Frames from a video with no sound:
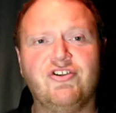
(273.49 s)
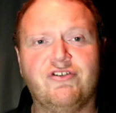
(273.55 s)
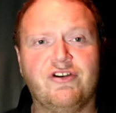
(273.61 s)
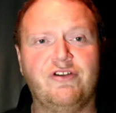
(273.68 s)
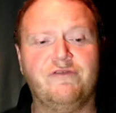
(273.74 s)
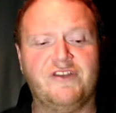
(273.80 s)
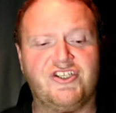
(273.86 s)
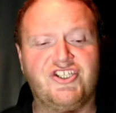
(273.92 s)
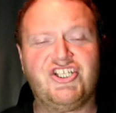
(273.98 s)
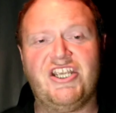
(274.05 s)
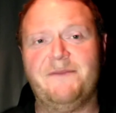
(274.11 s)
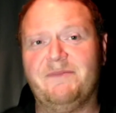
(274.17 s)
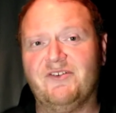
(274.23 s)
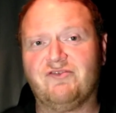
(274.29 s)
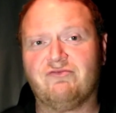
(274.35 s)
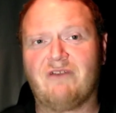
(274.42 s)
You can do the
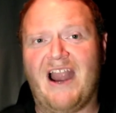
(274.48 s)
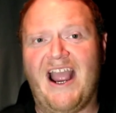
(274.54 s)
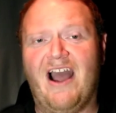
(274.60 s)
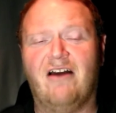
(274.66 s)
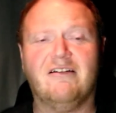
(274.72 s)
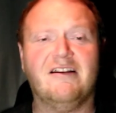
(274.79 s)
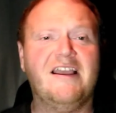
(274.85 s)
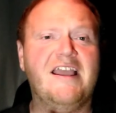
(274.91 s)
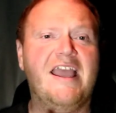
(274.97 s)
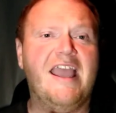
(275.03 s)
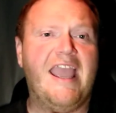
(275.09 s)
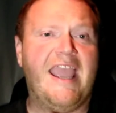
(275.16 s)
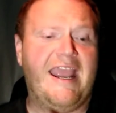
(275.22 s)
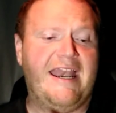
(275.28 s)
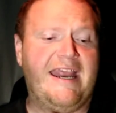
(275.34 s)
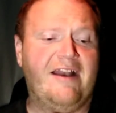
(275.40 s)
cheapest route
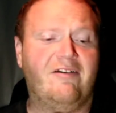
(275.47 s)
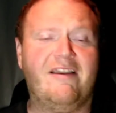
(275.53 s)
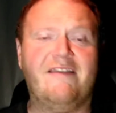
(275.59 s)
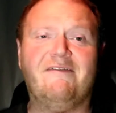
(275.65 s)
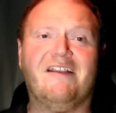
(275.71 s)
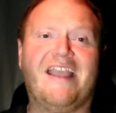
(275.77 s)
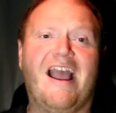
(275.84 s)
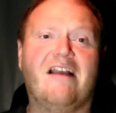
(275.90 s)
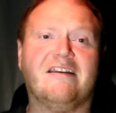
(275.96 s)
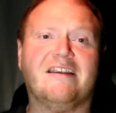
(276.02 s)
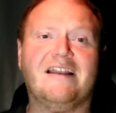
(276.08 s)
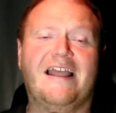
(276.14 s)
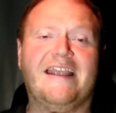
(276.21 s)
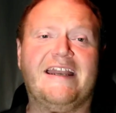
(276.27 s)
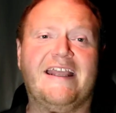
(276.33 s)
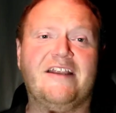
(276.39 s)
and it'll even
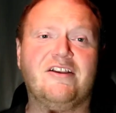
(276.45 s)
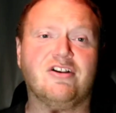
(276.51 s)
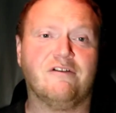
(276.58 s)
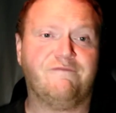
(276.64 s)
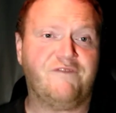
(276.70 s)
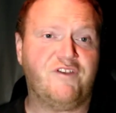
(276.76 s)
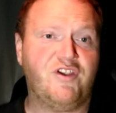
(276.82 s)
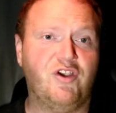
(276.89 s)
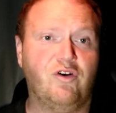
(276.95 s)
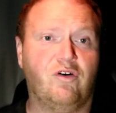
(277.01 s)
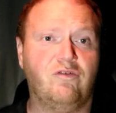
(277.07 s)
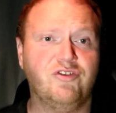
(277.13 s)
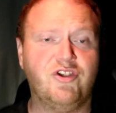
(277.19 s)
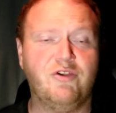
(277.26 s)
calculate in your fuel.